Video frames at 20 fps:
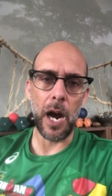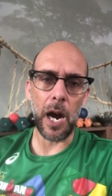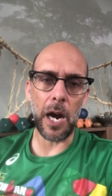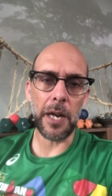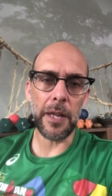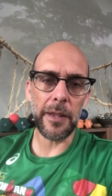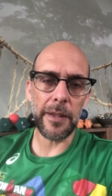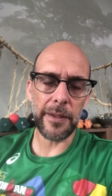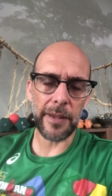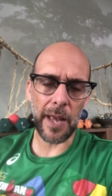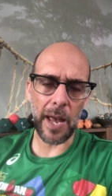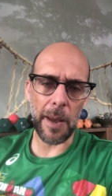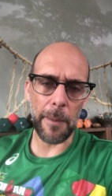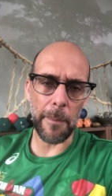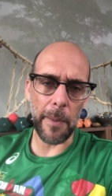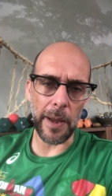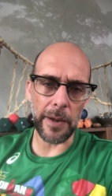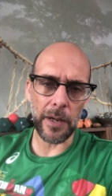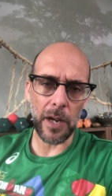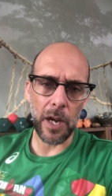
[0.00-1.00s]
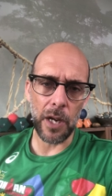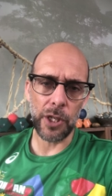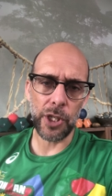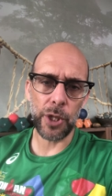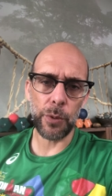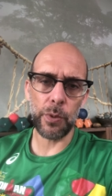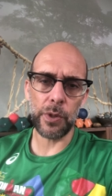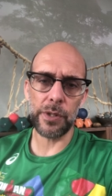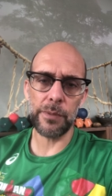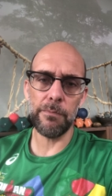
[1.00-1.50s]
and that meant
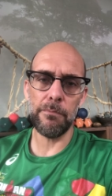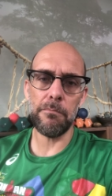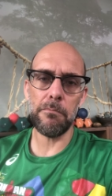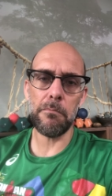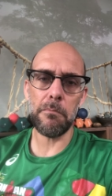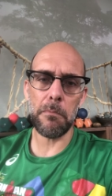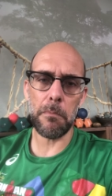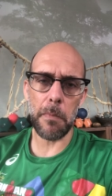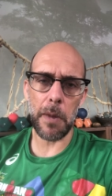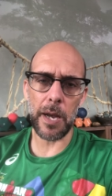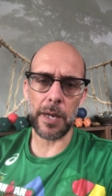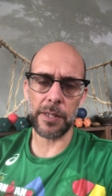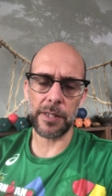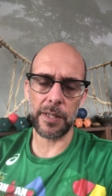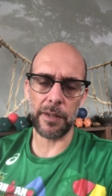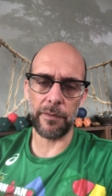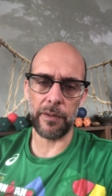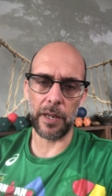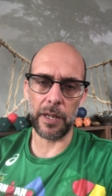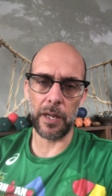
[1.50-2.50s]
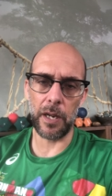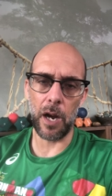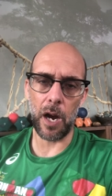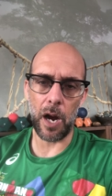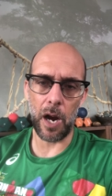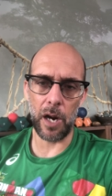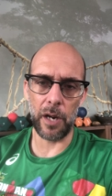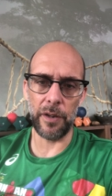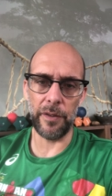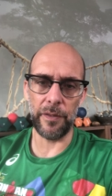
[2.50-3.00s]
she was massively
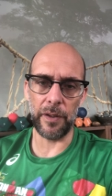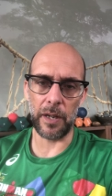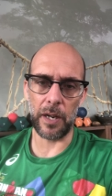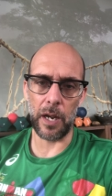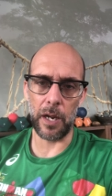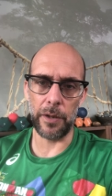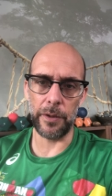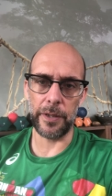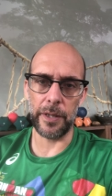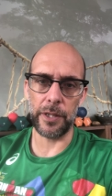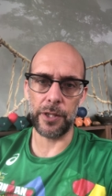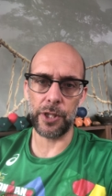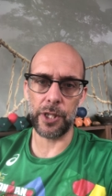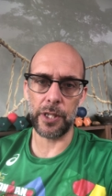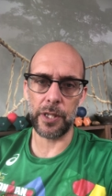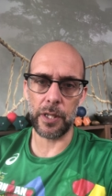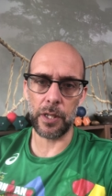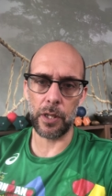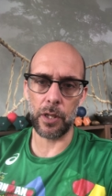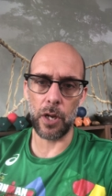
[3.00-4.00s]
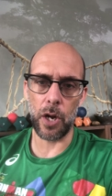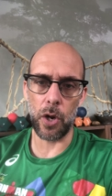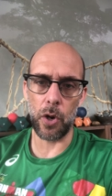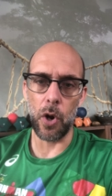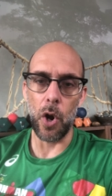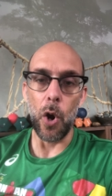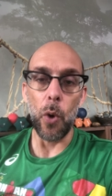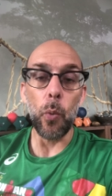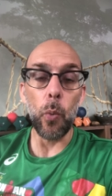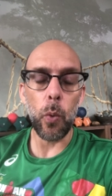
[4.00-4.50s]
overloaded. She didn't know
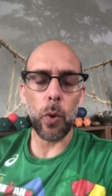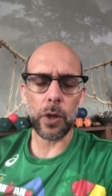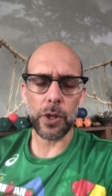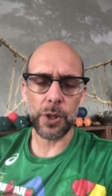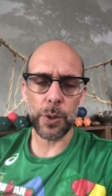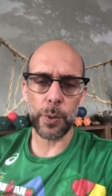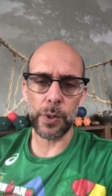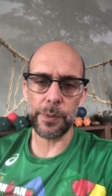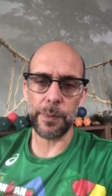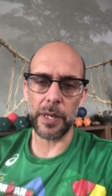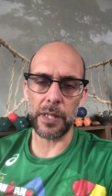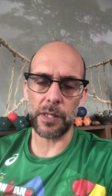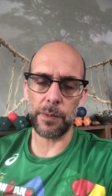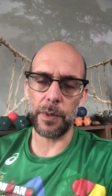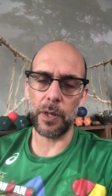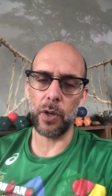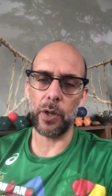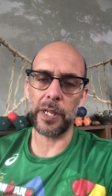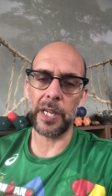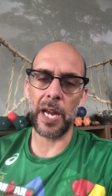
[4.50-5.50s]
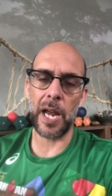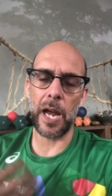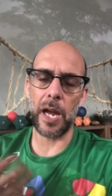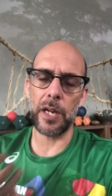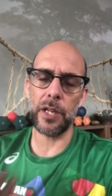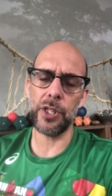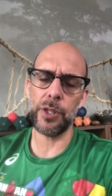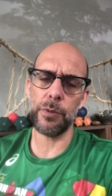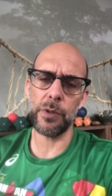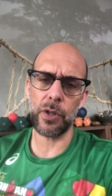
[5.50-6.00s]
what she was meant to be looking at
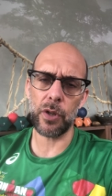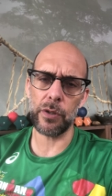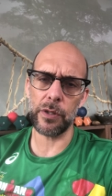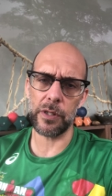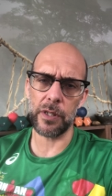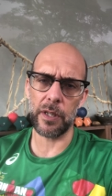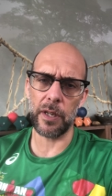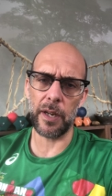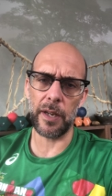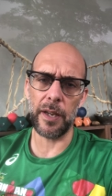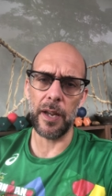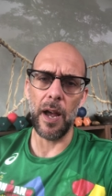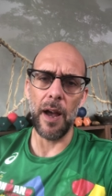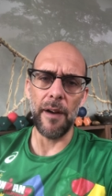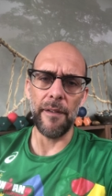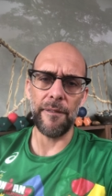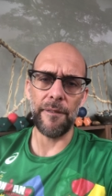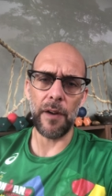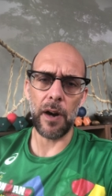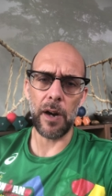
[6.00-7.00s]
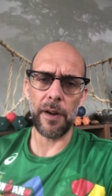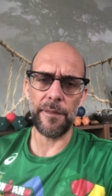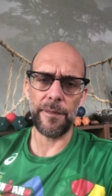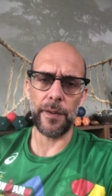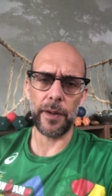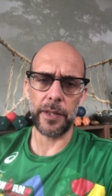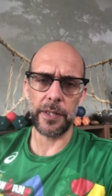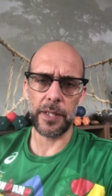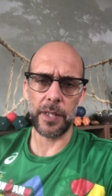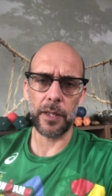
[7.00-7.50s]
and she was constantly
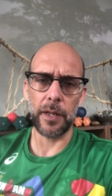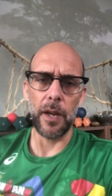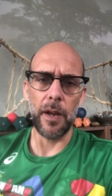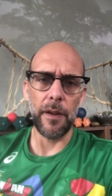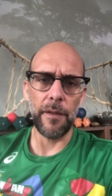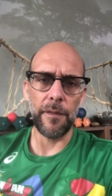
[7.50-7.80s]
firefighting,